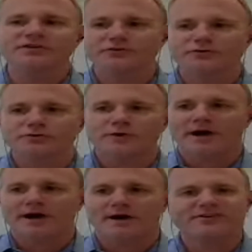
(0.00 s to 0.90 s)
to, uh,
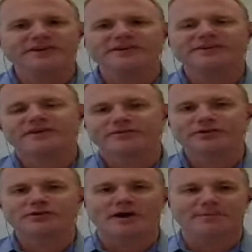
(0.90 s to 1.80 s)
I've seen this at a
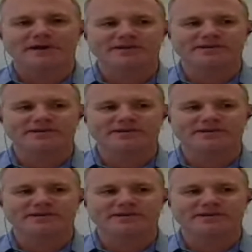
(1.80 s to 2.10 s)
few companies.